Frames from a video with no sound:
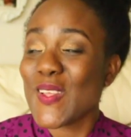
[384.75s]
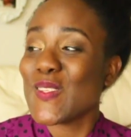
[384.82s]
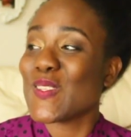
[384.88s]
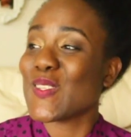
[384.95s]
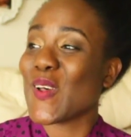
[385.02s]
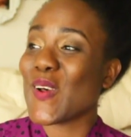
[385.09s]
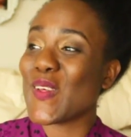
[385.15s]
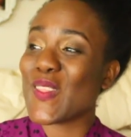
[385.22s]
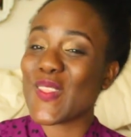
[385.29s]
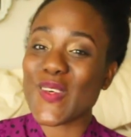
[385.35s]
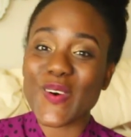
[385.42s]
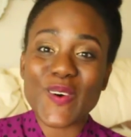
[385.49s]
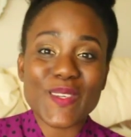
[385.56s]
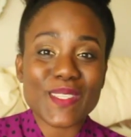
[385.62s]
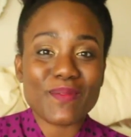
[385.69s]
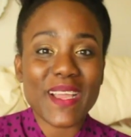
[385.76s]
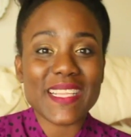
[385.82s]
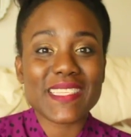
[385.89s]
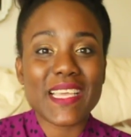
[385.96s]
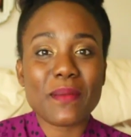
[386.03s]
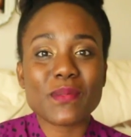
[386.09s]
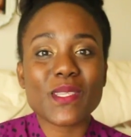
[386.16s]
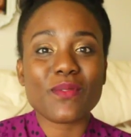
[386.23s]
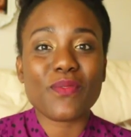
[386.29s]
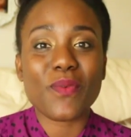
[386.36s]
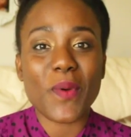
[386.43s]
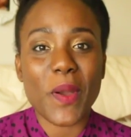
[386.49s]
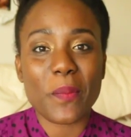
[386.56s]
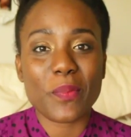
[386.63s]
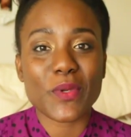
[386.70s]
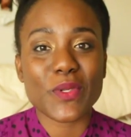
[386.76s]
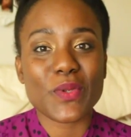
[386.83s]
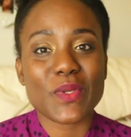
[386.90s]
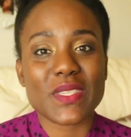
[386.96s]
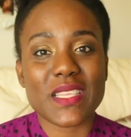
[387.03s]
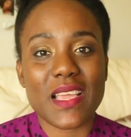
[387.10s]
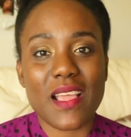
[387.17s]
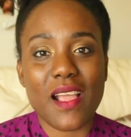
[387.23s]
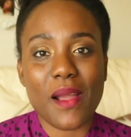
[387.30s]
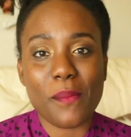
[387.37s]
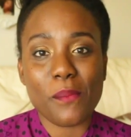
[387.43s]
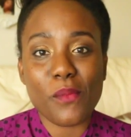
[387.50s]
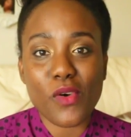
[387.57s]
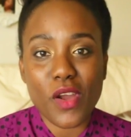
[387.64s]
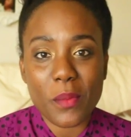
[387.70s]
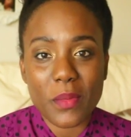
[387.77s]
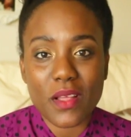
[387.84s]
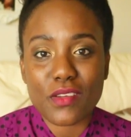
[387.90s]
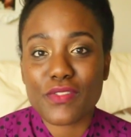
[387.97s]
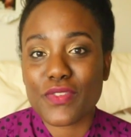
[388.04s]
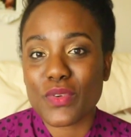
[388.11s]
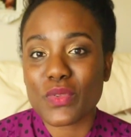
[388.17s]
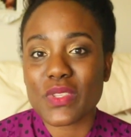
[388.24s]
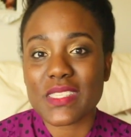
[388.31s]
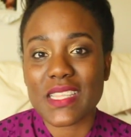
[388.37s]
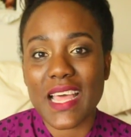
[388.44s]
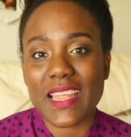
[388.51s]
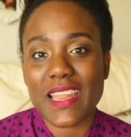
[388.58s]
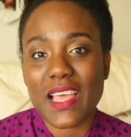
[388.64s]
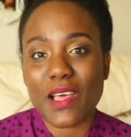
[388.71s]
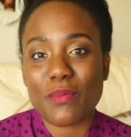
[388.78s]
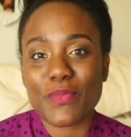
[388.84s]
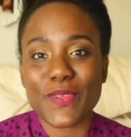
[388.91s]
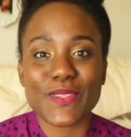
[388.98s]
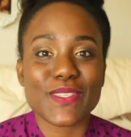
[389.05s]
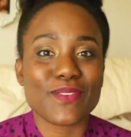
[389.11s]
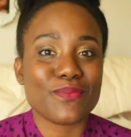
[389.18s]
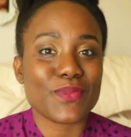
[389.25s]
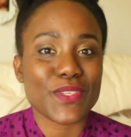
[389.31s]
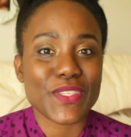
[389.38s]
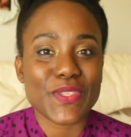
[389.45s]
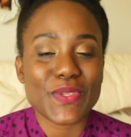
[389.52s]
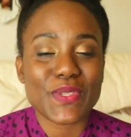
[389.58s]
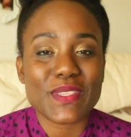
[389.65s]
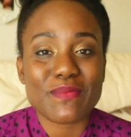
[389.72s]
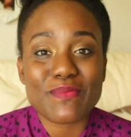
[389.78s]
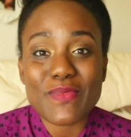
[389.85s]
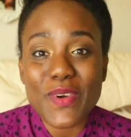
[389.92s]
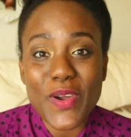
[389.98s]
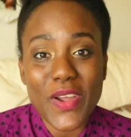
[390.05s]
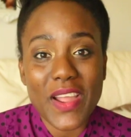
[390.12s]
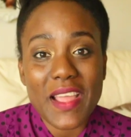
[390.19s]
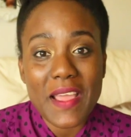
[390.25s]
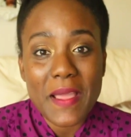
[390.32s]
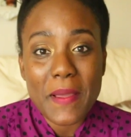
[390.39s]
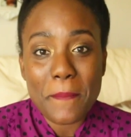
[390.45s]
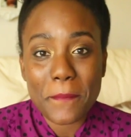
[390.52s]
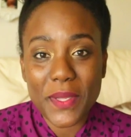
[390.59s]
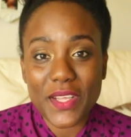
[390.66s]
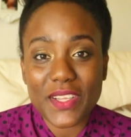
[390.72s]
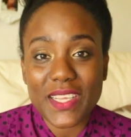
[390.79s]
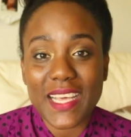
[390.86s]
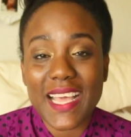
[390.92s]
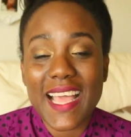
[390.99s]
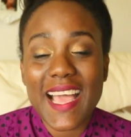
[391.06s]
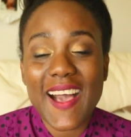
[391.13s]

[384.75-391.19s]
So those are my tips for producing more milk, foods that help you to produce more milk.